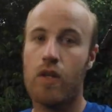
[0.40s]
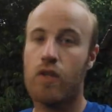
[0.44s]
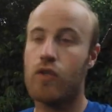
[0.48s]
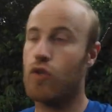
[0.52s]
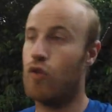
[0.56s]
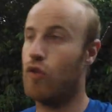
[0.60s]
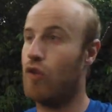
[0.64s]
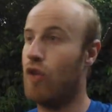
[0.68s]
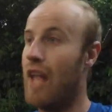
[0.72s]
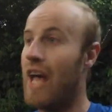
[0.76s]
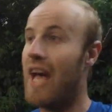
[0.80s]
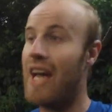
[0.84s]

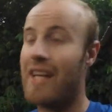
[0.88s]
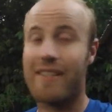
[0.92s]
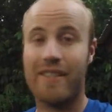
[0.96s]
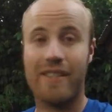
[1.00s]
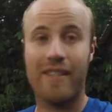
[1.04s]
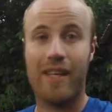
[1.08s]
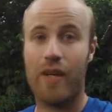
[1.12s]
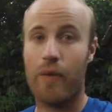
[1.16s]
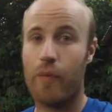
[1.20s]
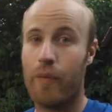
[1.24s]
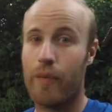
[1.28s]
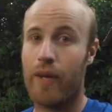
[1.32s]
So last
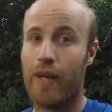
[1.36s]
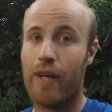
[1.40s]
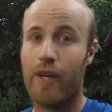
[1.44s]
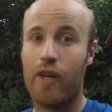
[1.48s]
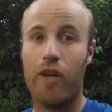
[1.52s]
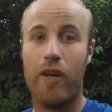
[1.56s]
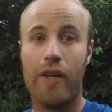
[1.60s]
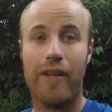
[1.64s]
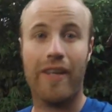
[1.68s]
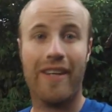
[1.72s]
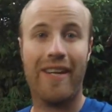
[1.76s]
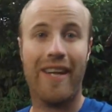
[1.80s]
night when I
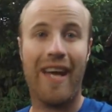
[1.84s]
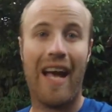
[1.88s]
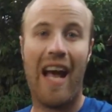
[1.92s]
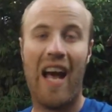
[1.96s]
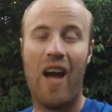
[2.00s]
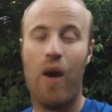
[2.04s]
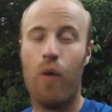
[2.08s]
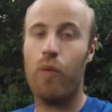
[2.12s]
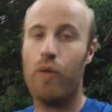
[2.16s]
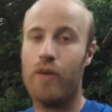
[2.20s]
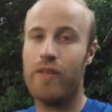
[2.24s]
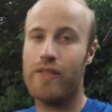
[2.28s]
got in,
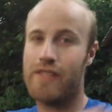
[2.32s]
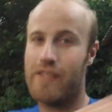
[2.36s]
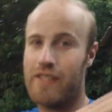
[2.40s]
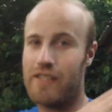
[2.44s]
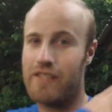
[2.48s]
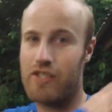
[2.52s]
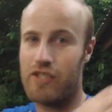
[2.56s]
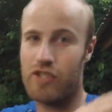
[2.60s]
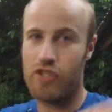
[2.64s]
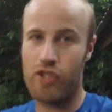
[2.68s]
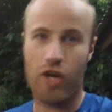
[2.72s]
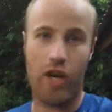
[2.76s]
I was
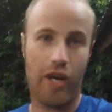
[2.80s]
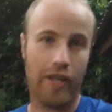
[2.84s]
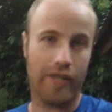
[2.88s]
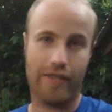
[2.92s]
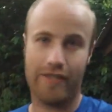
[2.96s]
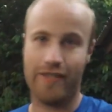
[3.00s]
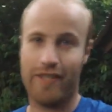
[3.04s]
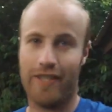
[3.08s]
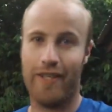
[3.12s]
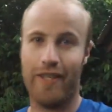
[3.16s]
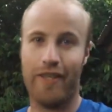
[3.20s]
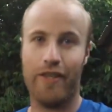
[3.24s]

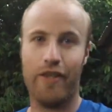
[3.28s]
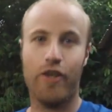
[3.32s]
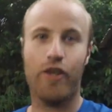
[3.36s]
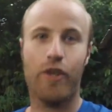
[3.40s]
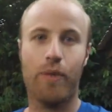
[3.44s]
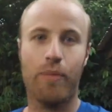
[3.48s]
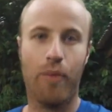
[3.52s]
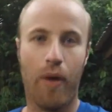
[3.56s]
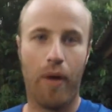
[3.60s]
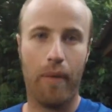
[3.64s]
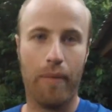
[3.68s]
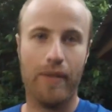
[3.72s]
exhausted and you
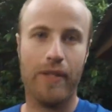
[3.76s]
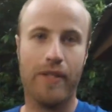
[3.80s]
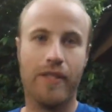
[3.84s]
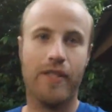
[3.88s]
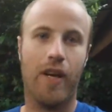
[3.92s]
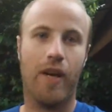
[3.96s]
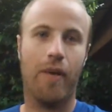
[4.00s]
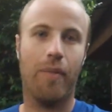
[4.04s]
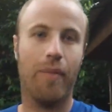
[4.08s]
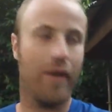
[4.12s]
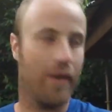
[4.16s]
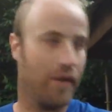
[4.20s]
could probably
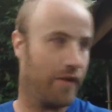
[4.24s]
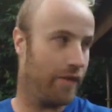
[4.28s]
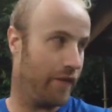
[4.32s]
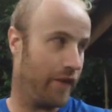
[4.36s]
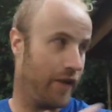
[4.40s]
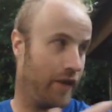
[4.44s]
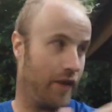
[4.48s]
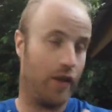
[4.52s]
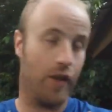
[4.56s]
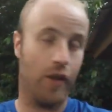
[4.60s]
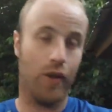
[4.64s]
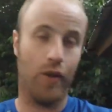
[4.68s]
tell by the
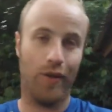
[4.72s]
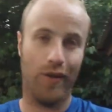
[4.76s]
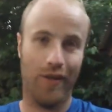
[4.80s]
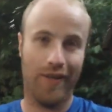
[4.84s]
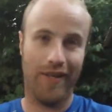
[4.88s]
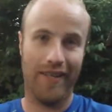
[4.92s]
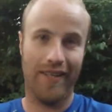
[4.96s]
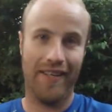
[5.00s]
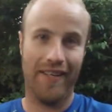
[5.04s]
video